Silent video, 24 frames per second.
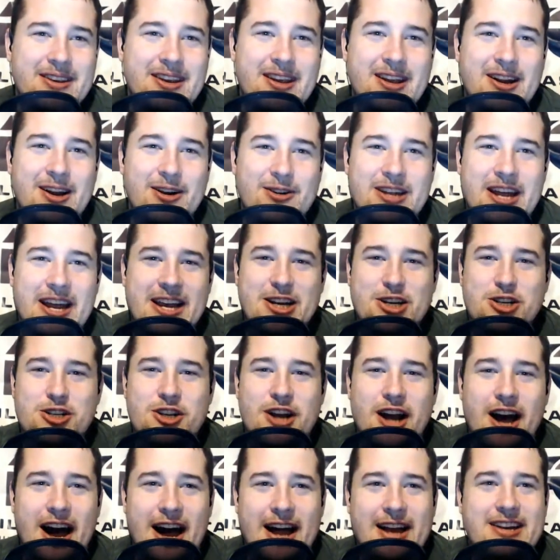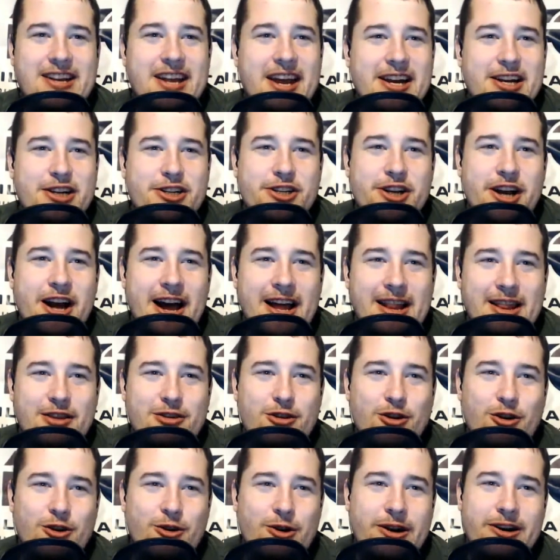you know, you take put, a shot, take a shot, and
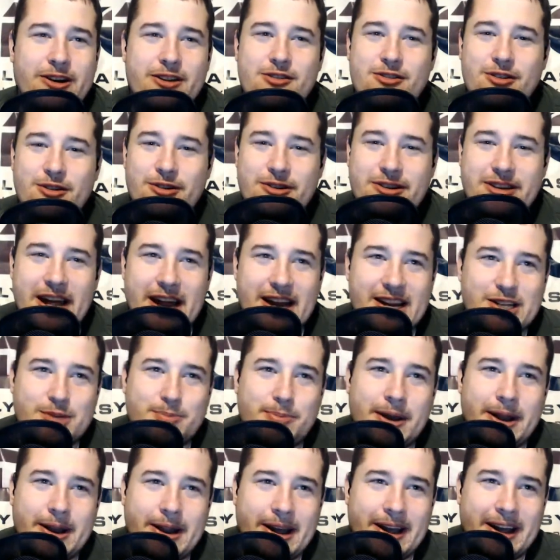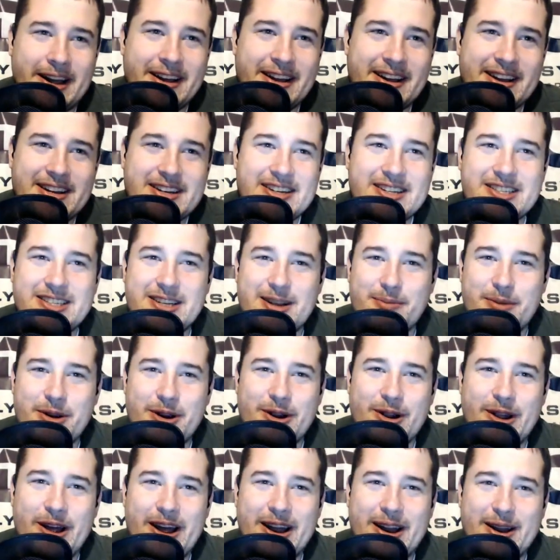throw in, throwing Dennis Pitta to some of your
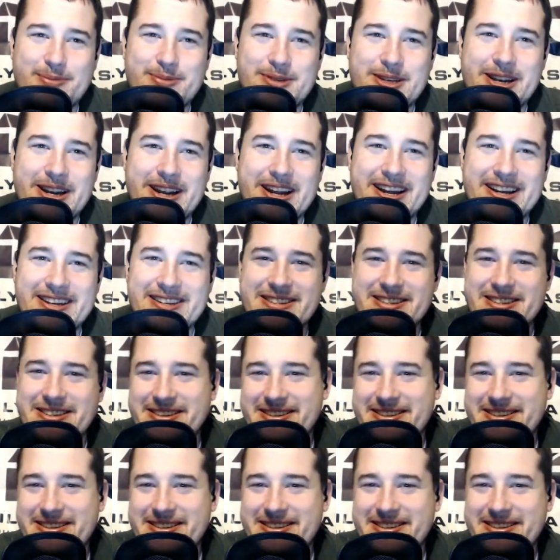lineups, I guess.